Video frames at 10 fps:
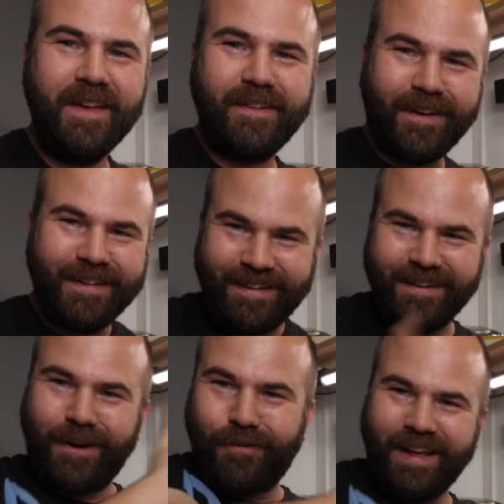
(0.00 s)
So that's
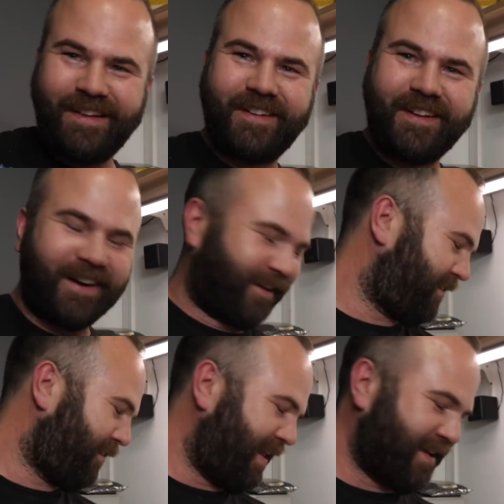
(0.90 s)
a great start,
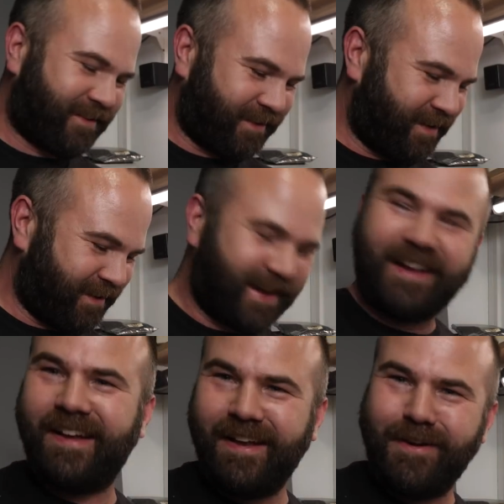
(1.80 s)
so let's uh,
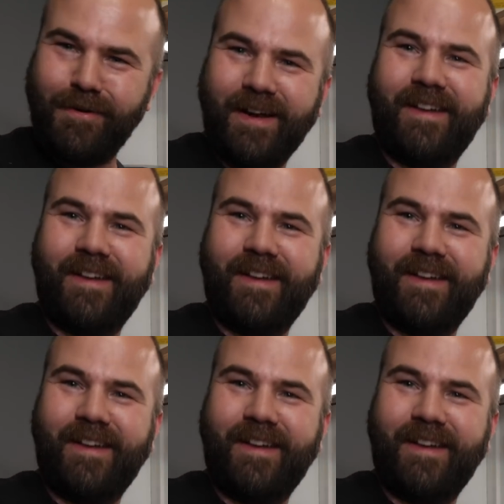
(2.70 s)
get into